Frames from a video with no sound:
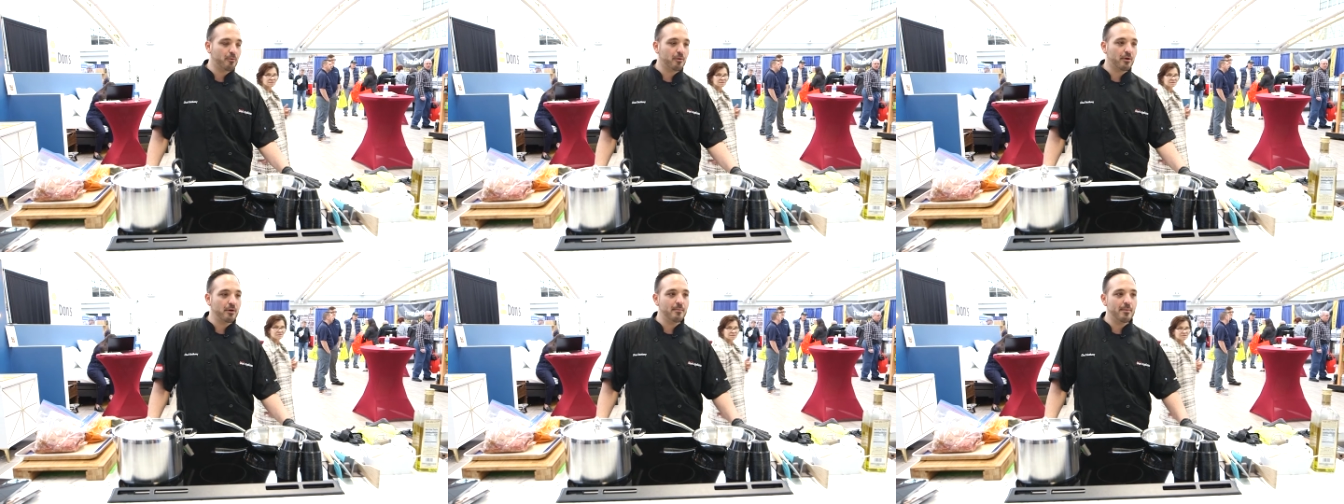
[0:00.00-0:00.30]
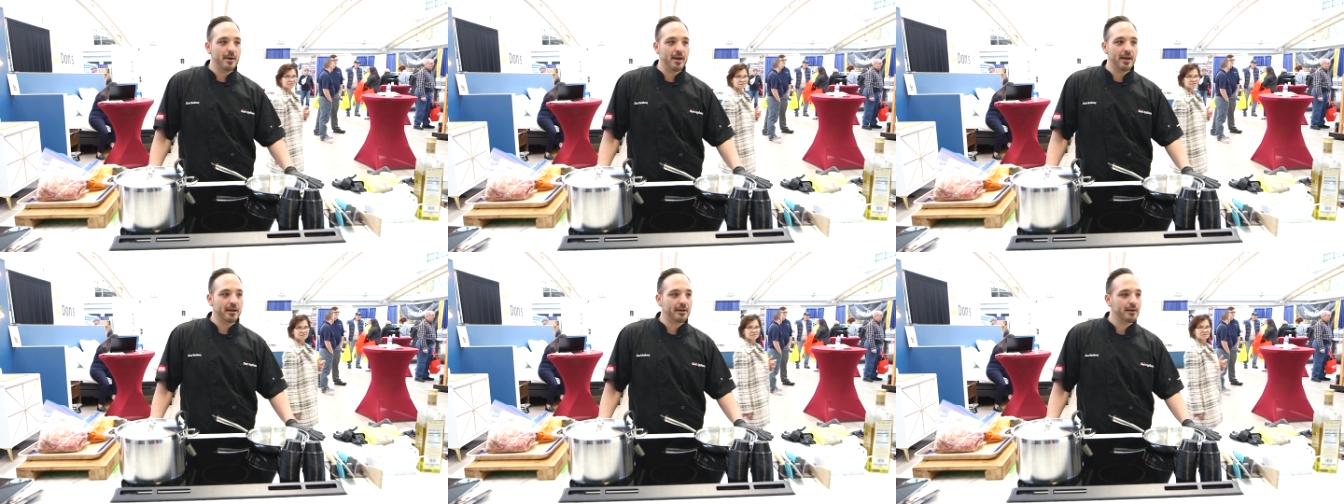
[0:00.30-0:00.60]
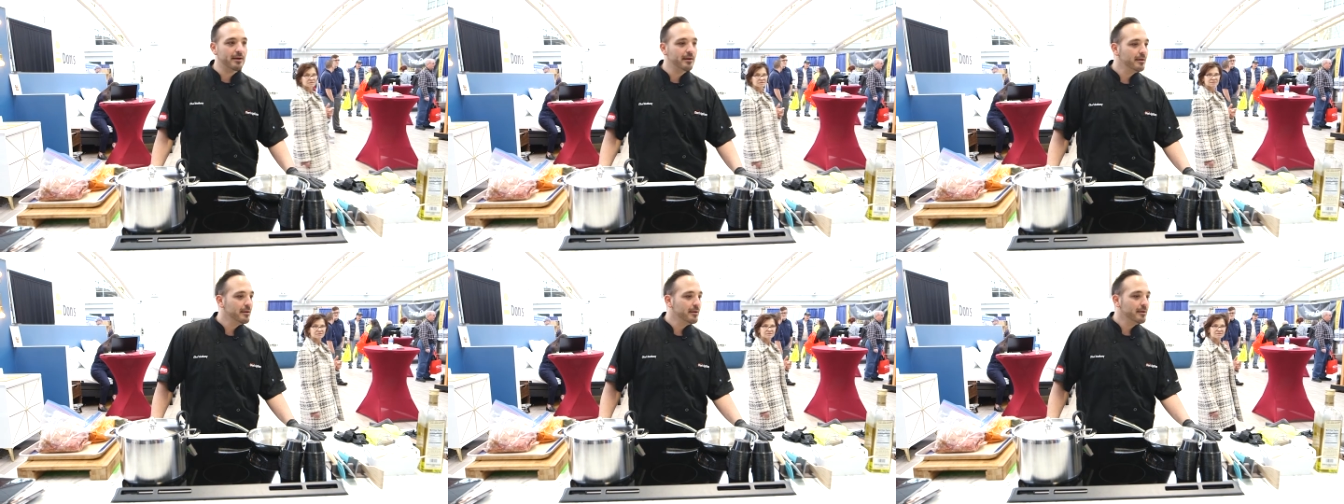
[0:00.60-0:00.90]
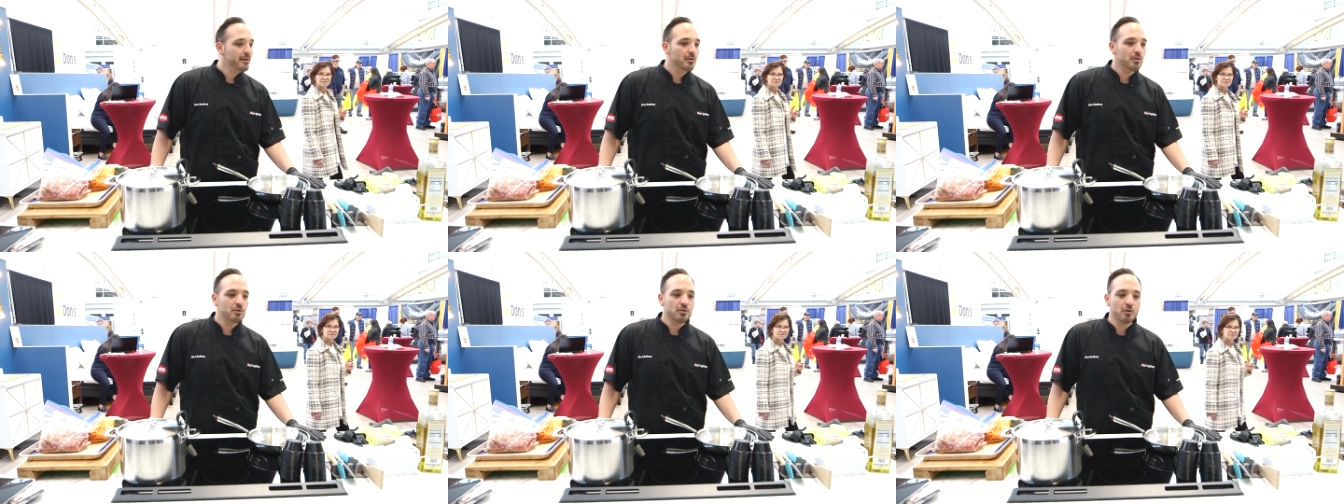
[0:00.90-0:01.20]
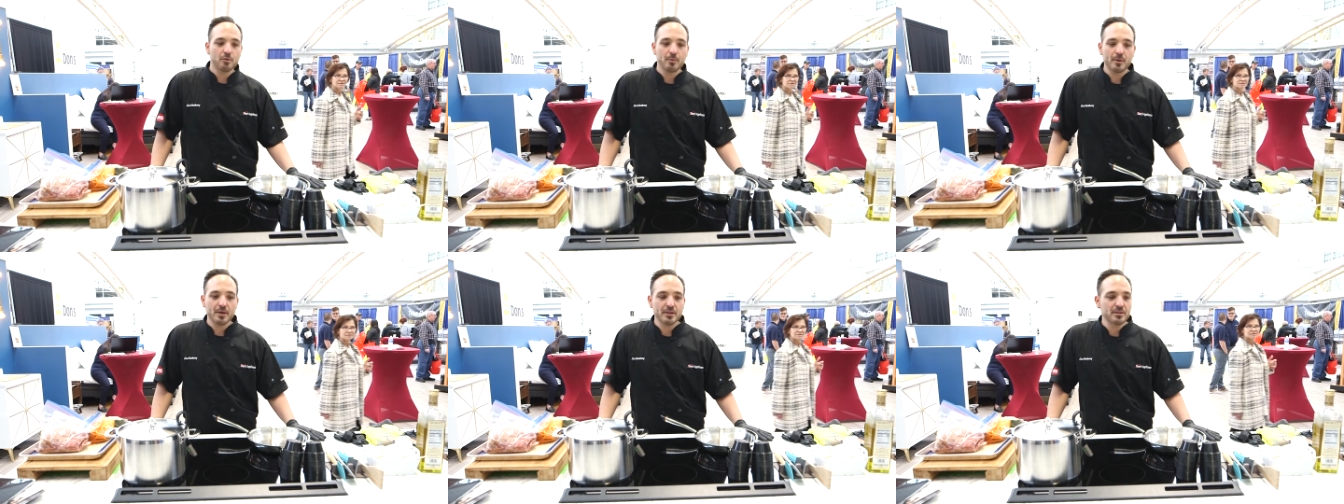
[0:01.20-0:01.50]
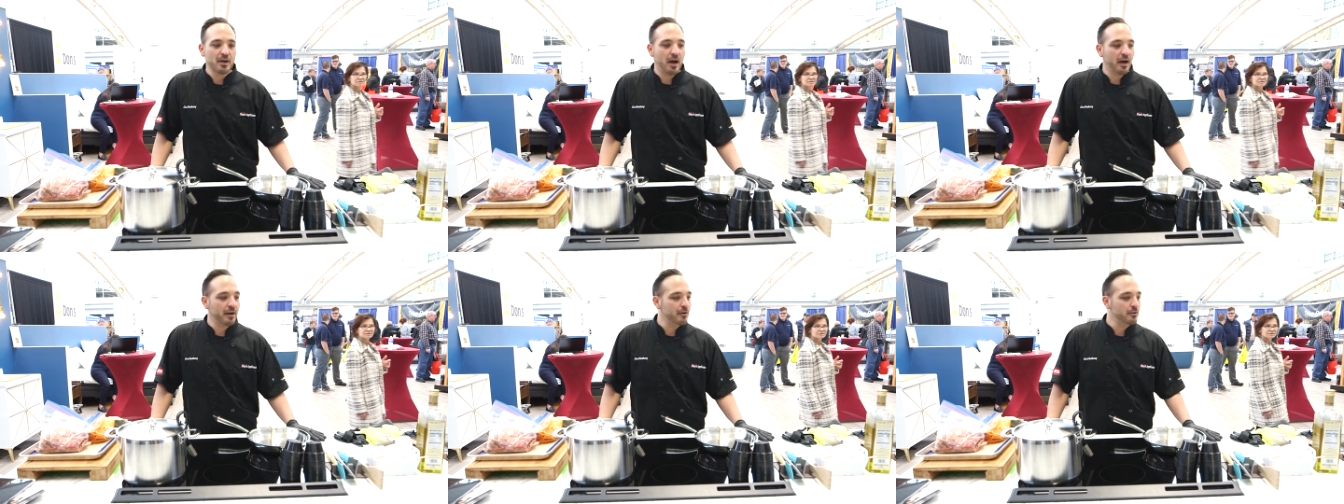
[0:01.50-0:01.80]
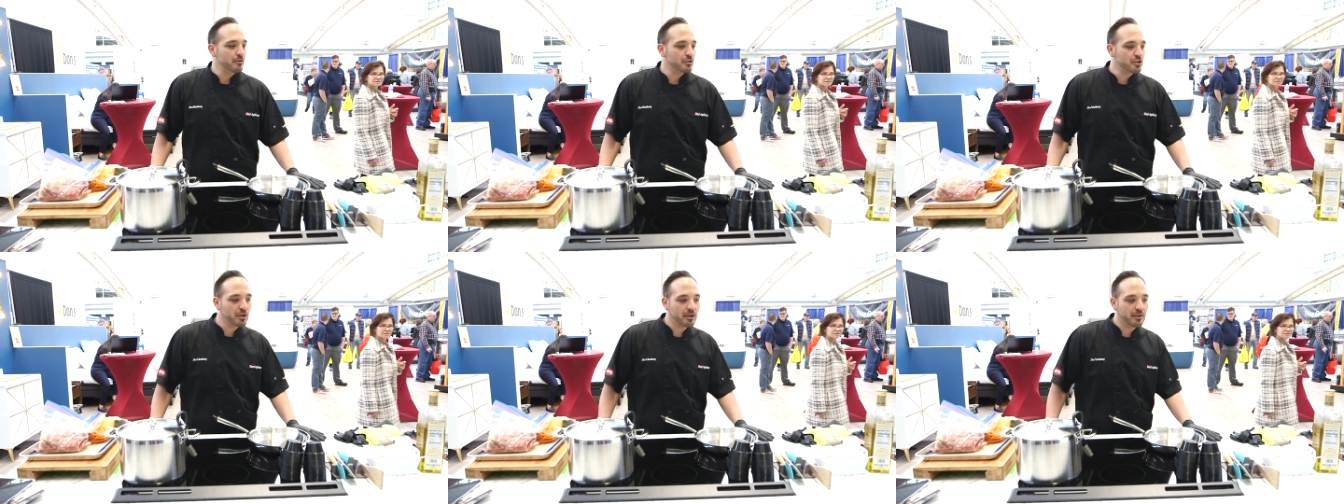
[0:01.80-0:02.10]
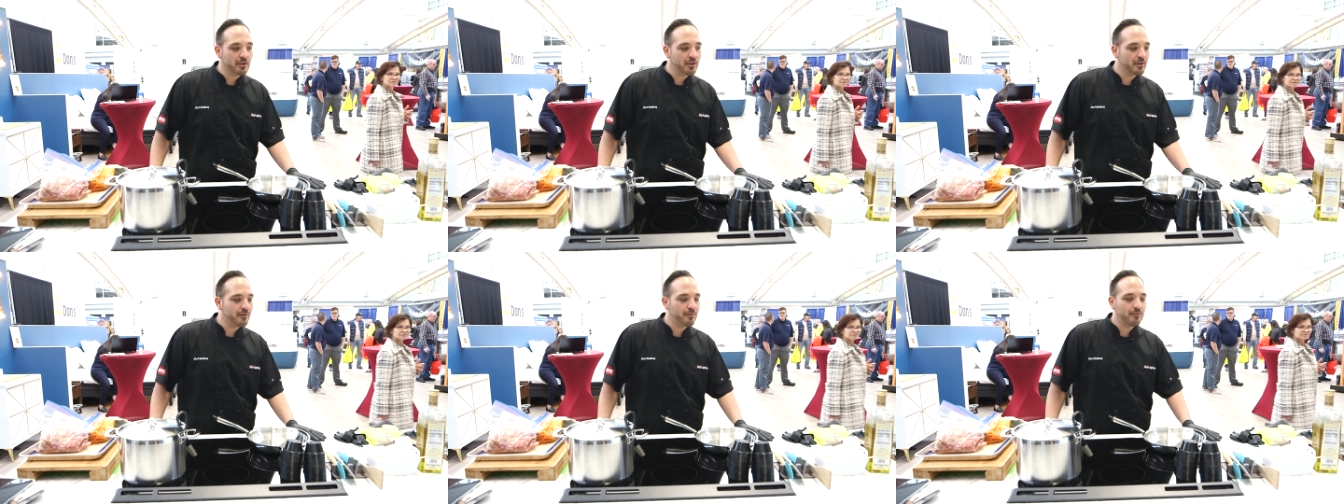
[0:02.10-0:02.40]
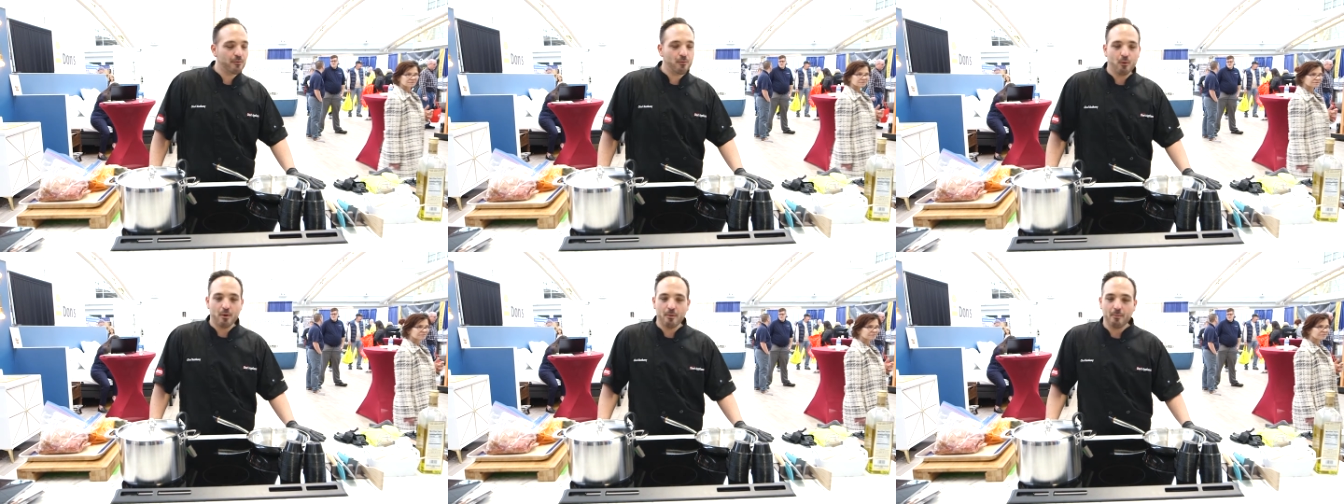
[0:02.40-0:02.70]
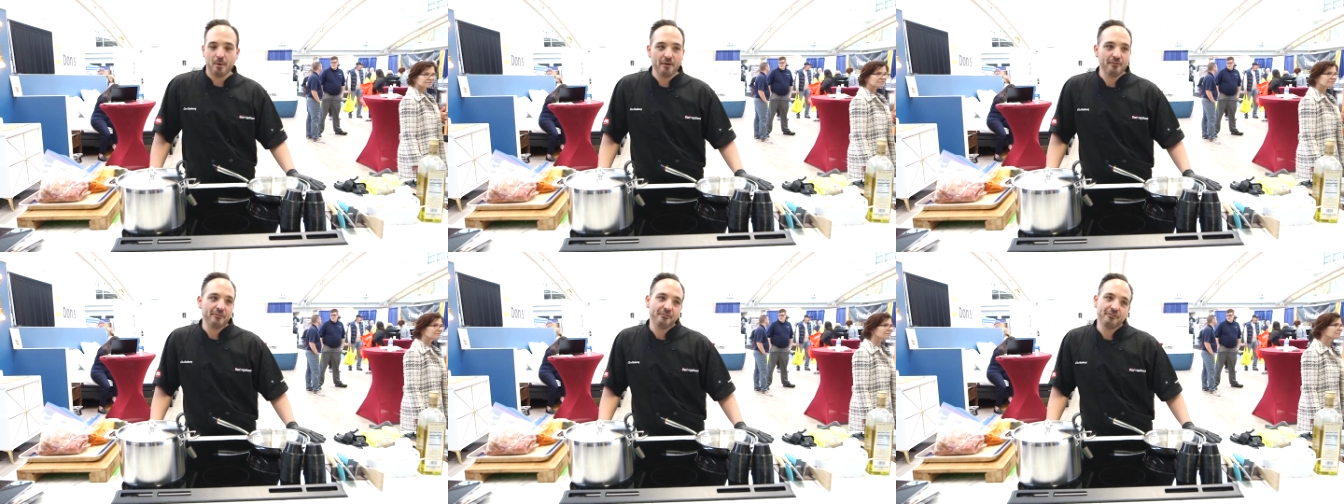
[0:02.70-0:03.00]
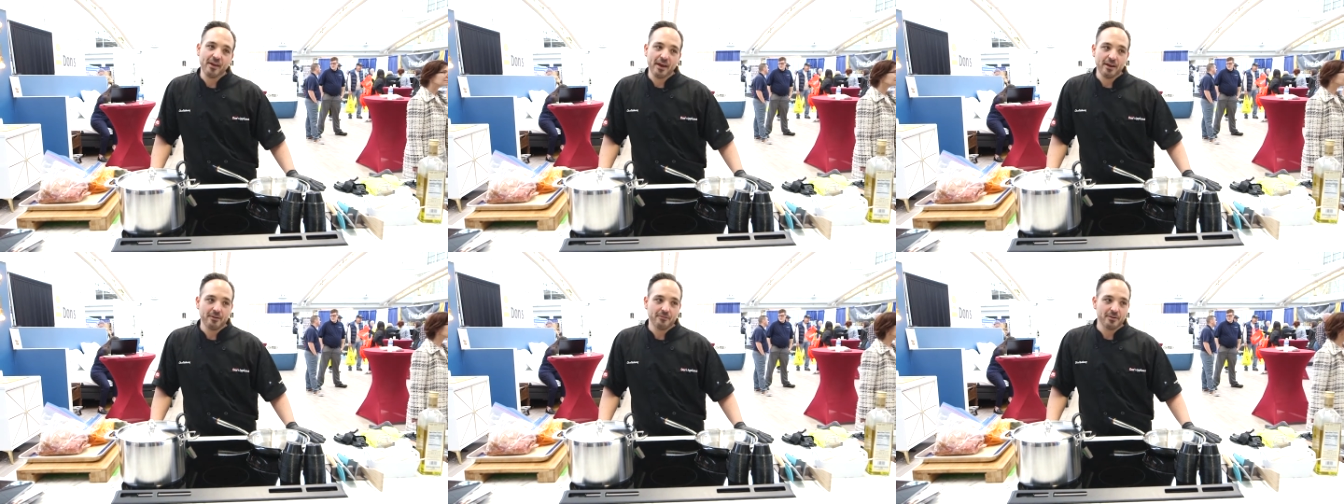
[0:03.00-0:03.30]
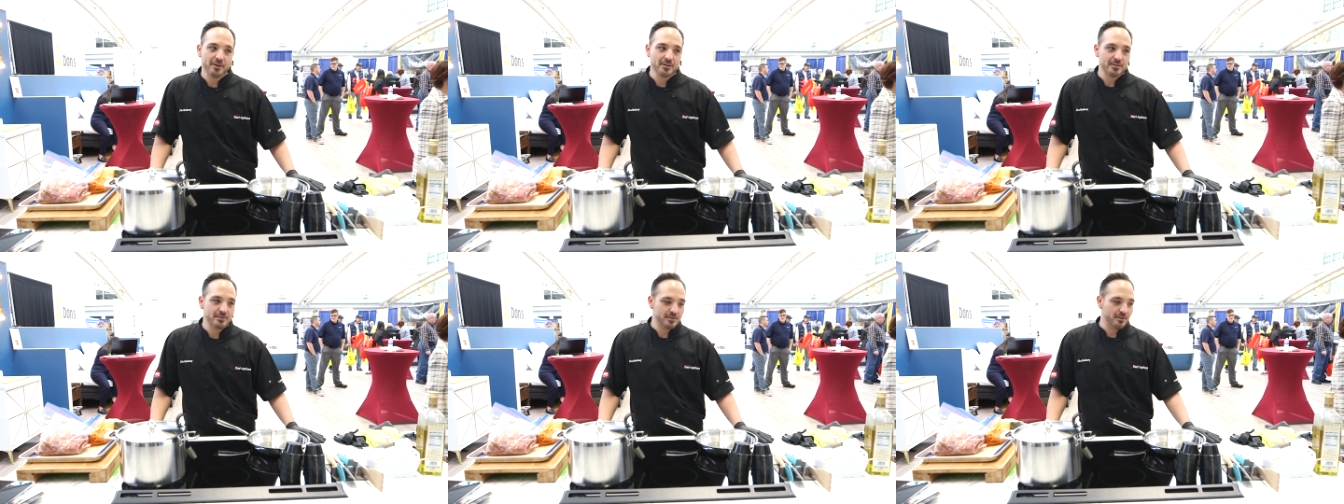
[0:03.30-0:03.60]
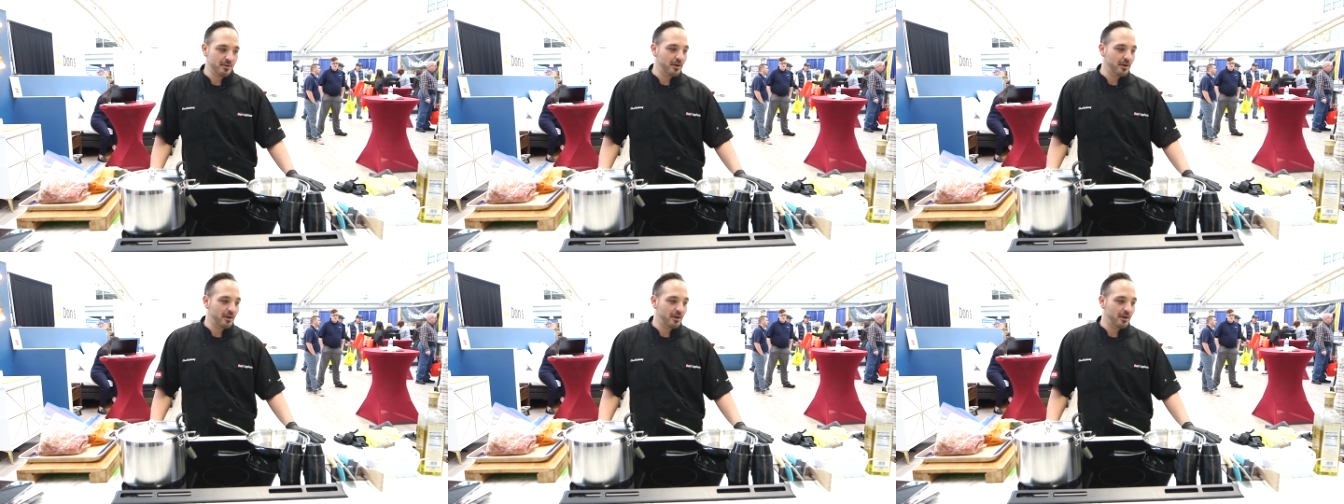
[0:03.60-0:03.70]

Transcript: We're gonna make a little bit of taco chili, one of my favorites.